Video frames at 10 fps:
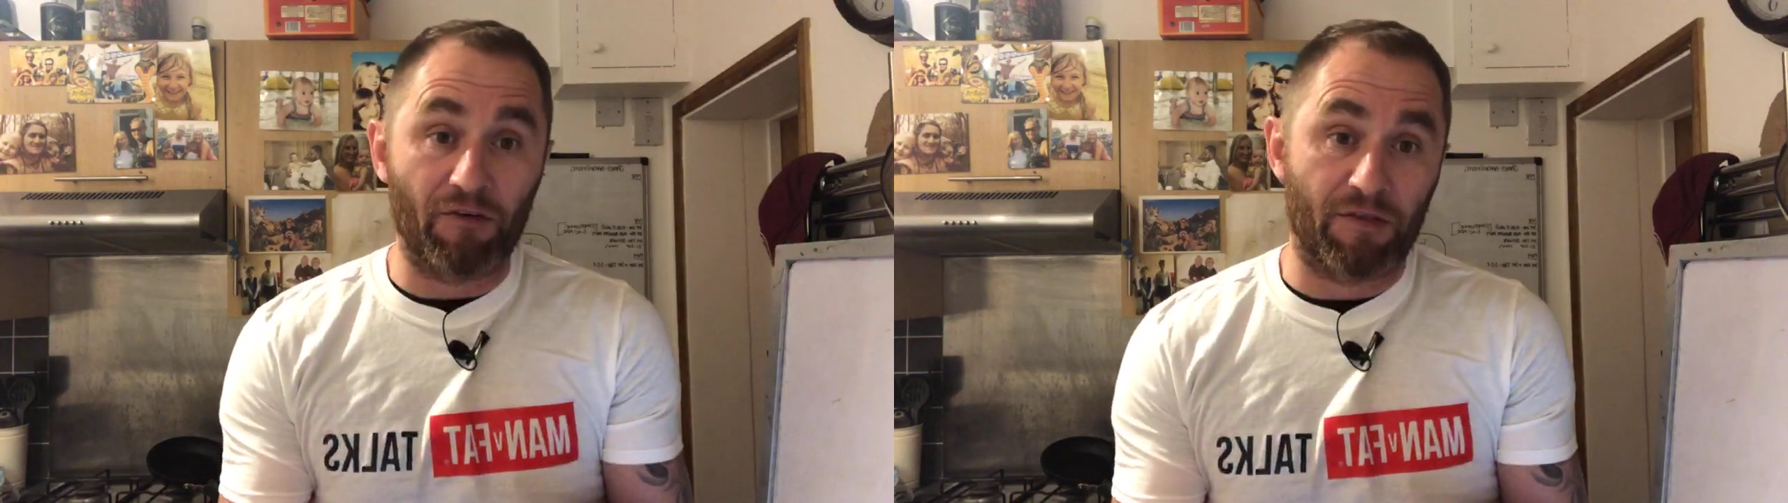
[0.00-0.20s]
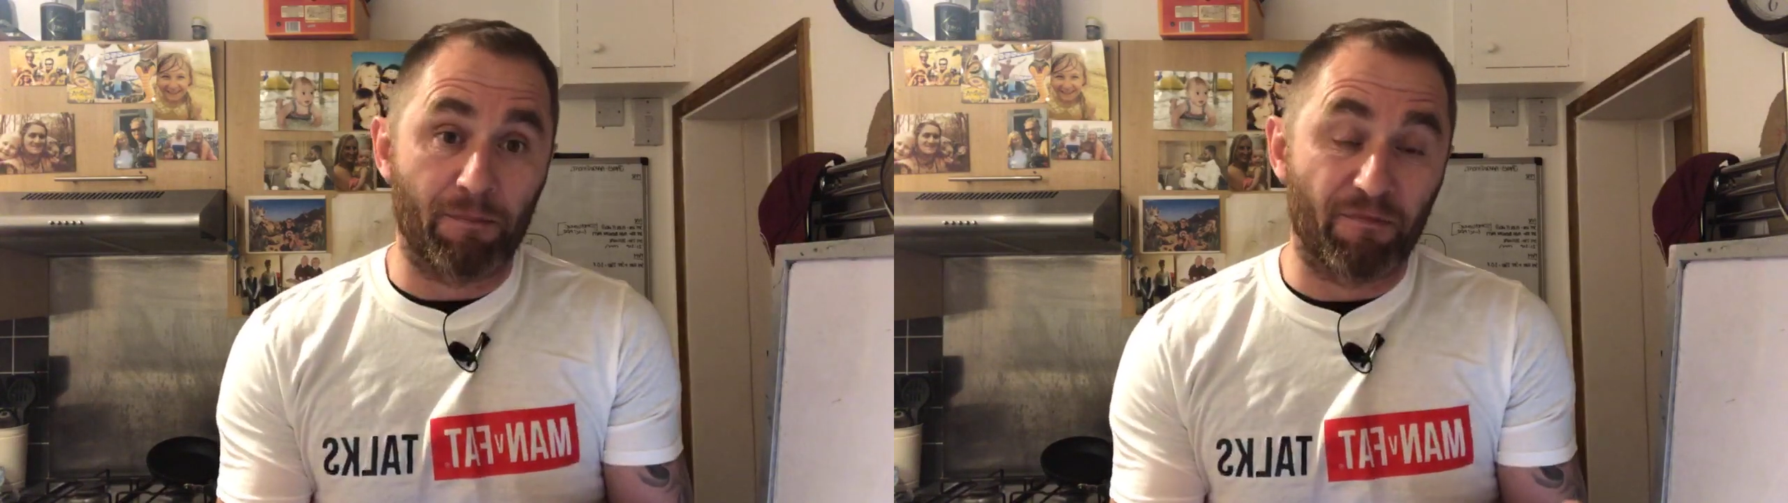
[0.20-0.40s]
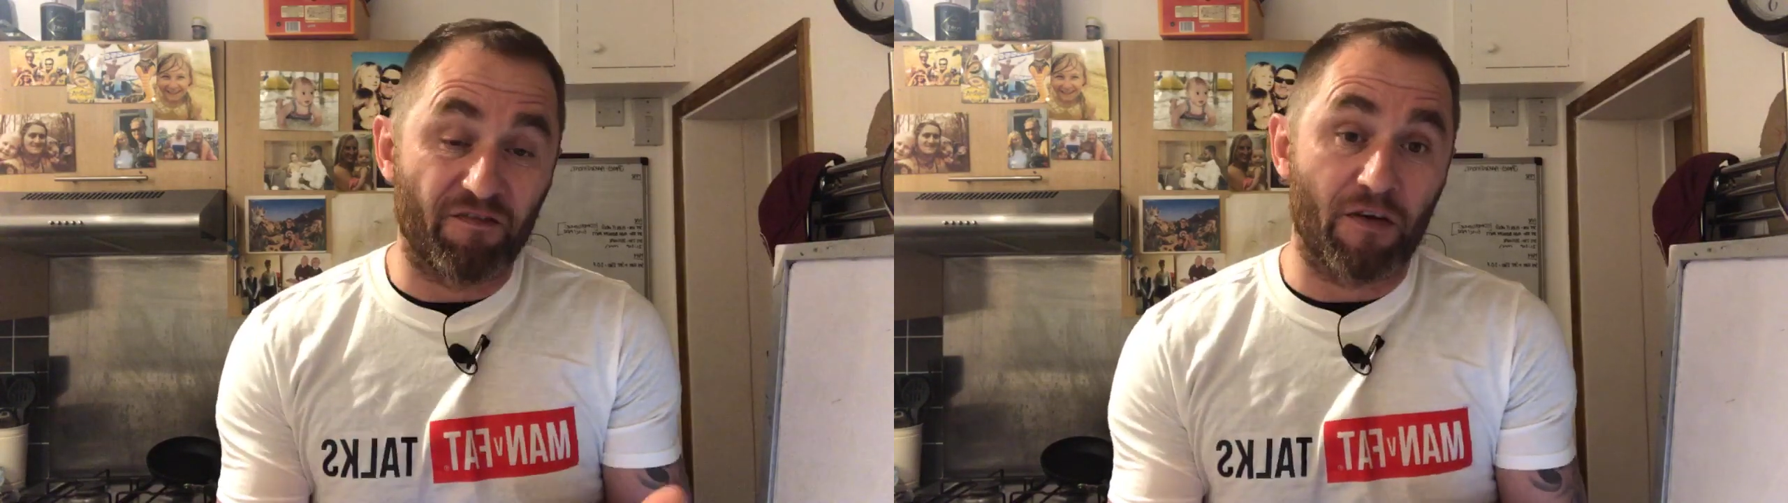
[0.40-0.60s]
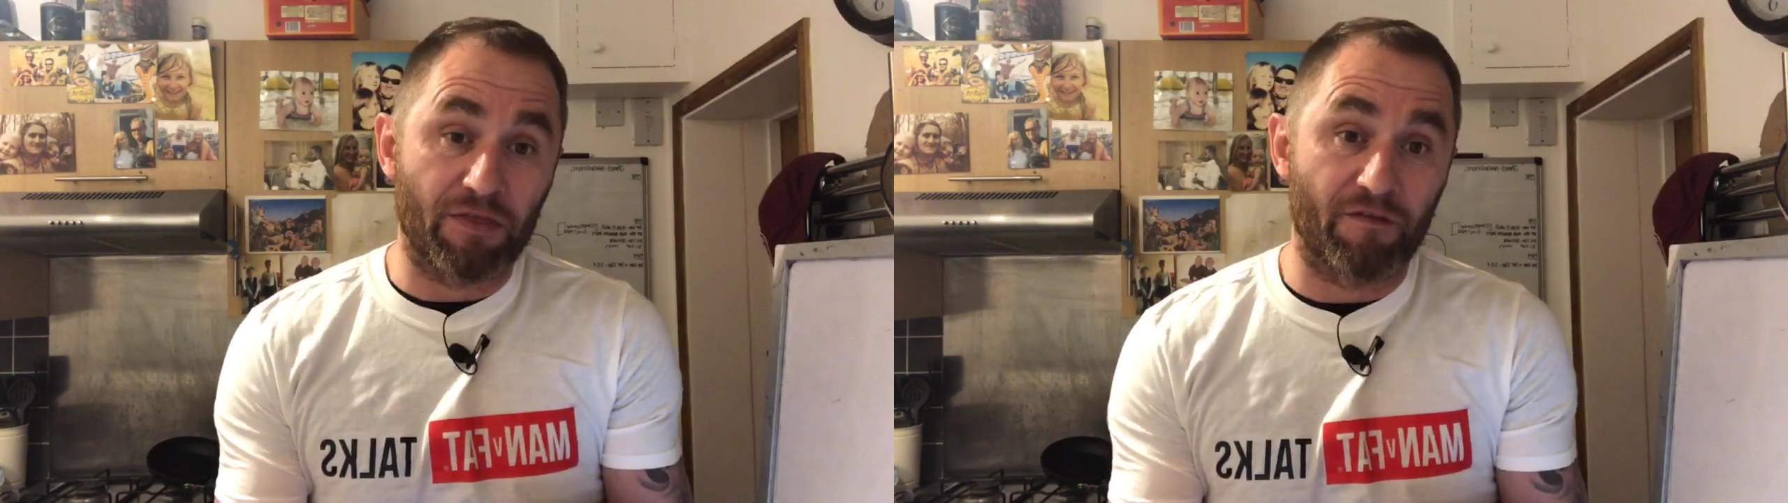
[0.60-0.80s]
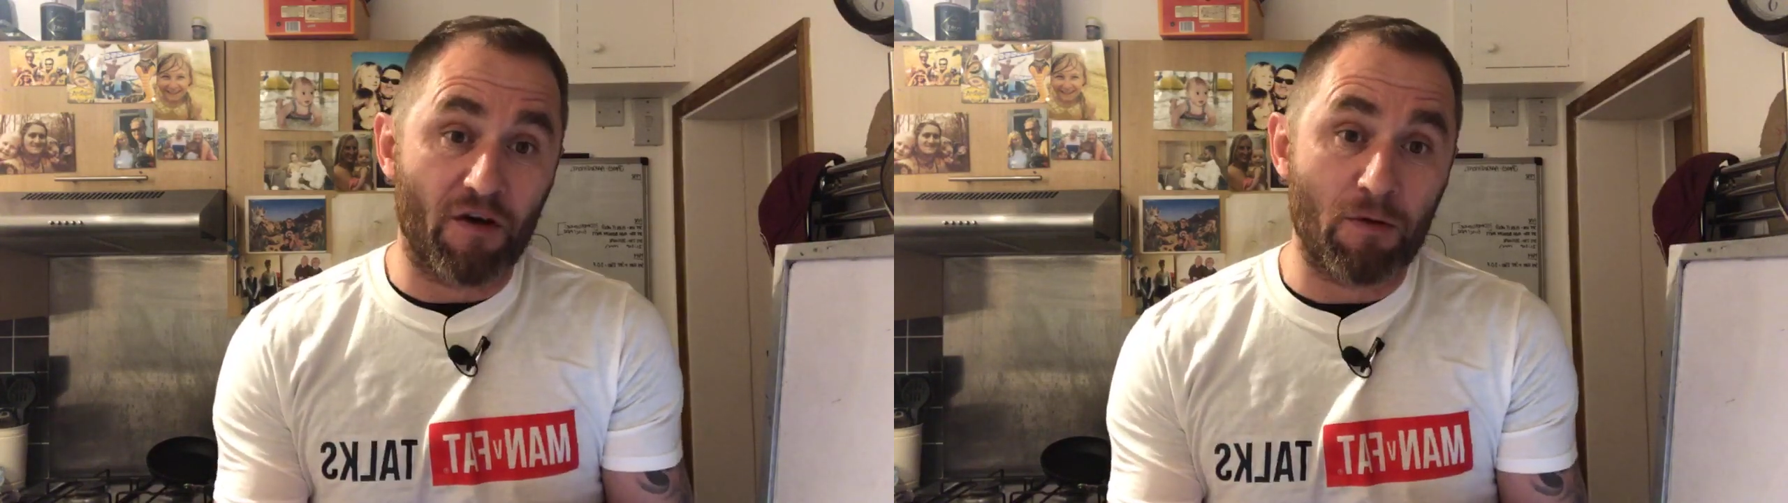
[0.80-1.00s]

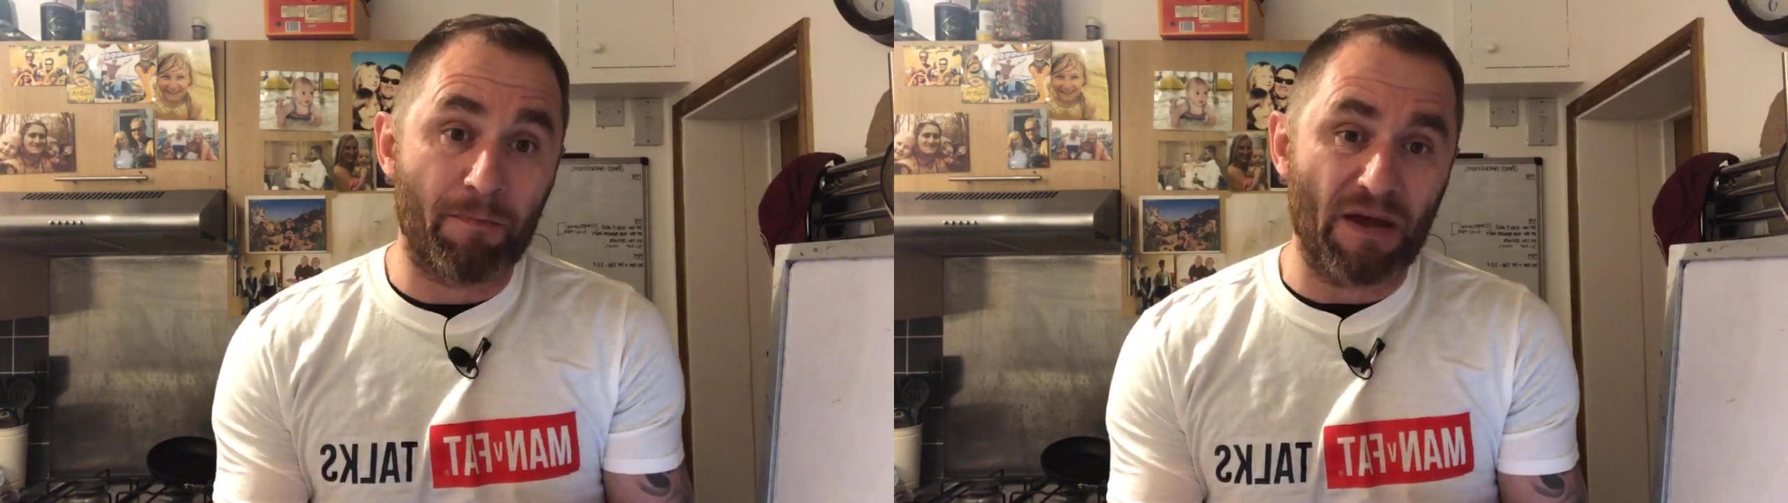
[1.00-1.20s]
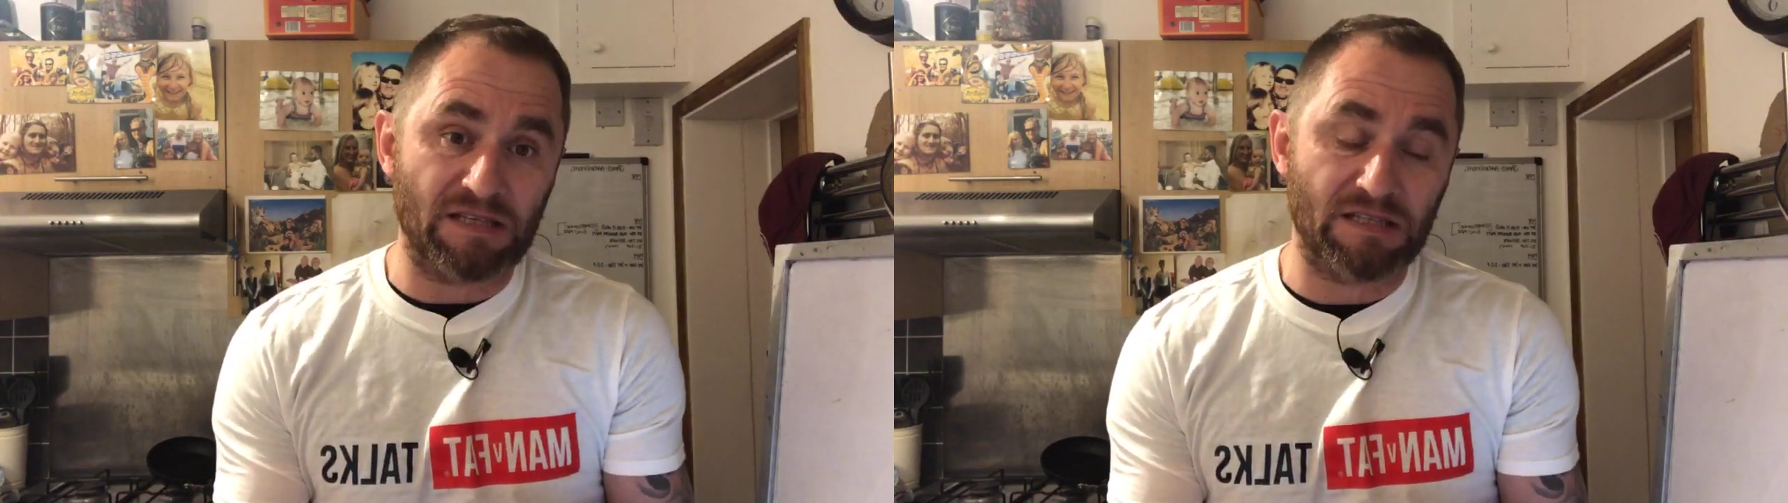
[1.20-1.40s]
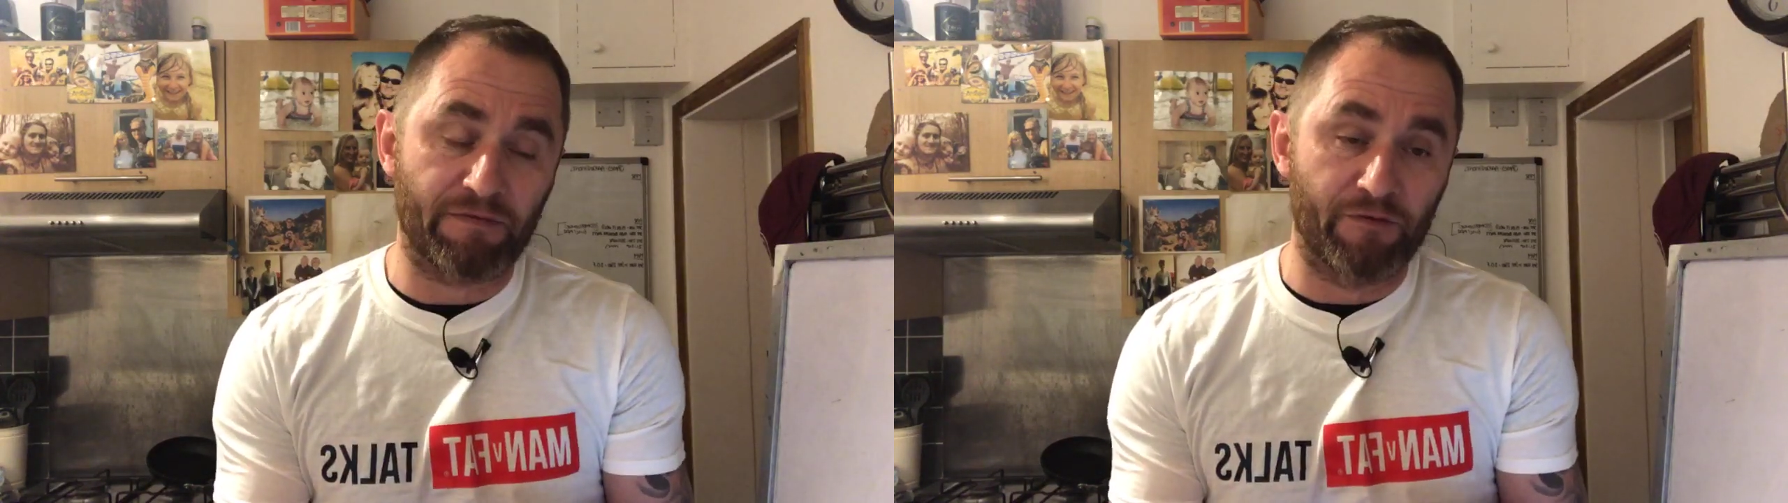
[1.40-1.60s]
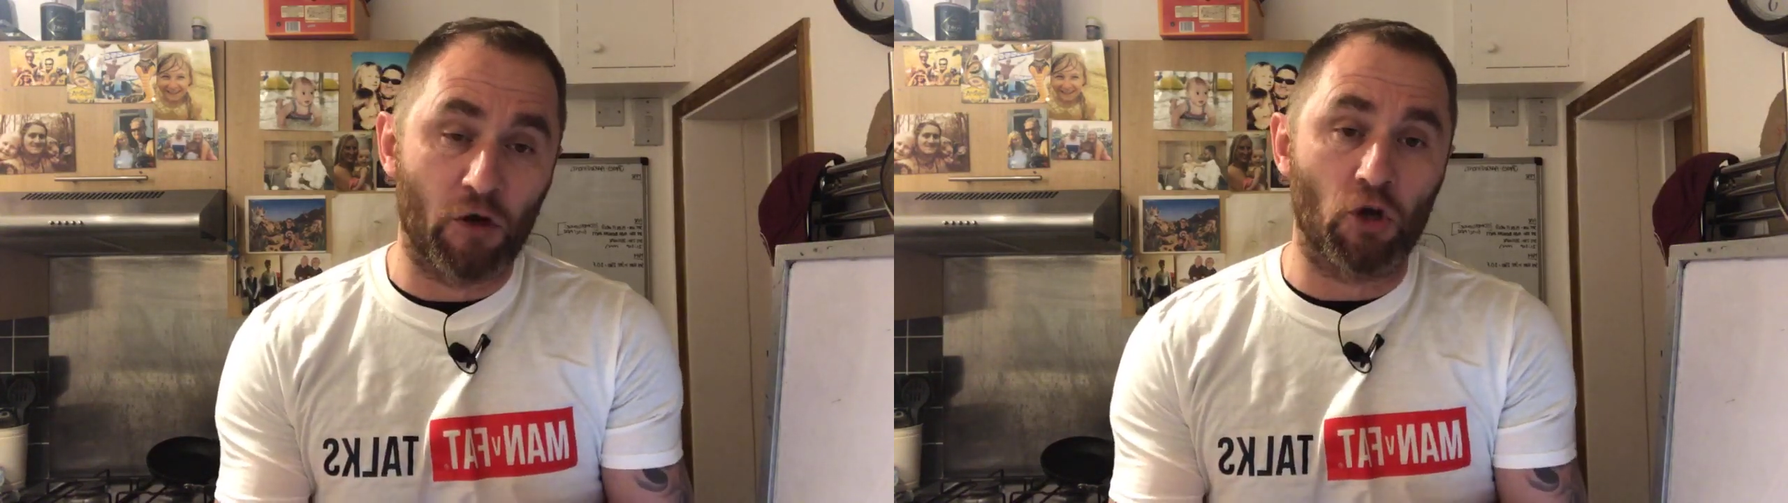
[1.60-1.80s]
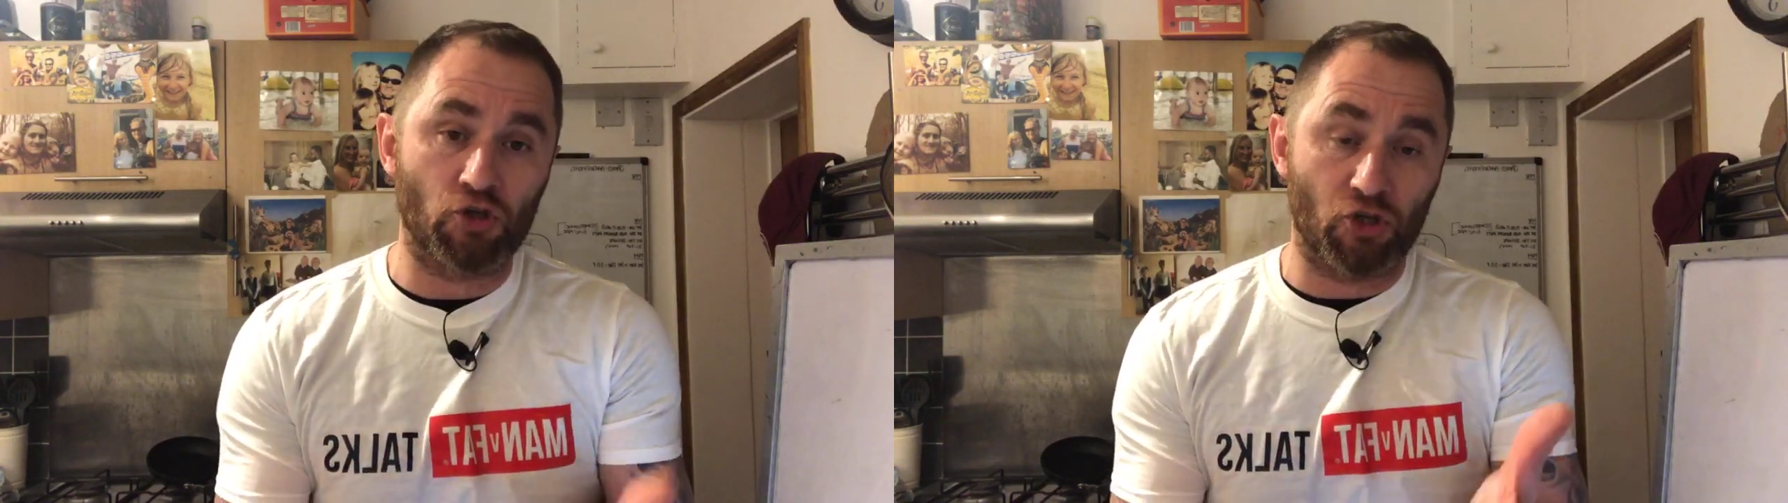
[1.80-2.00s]
the very best
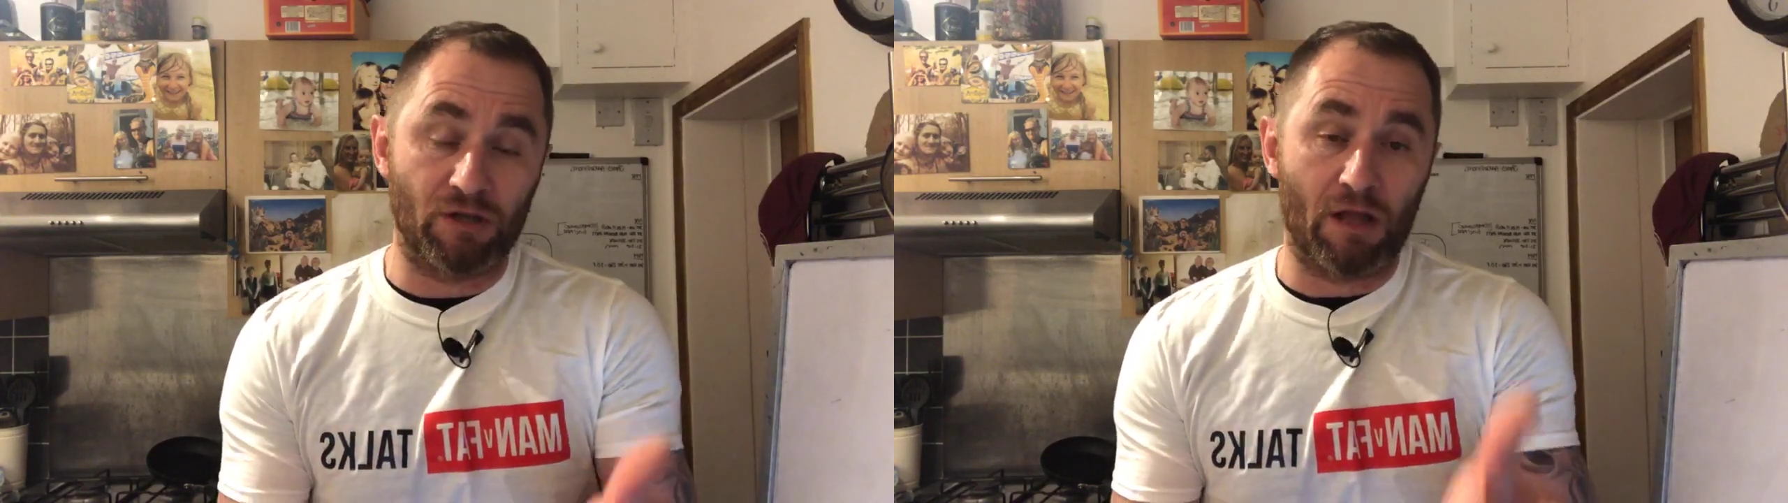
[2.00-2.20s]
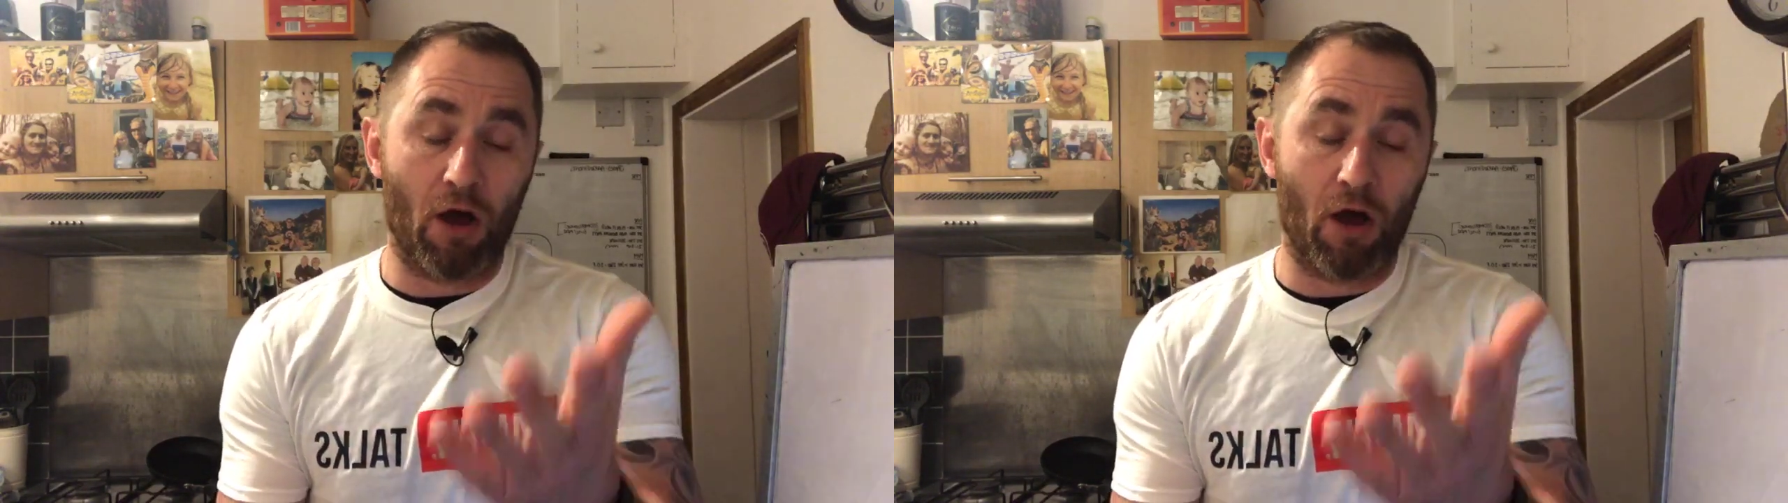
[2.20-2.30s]
version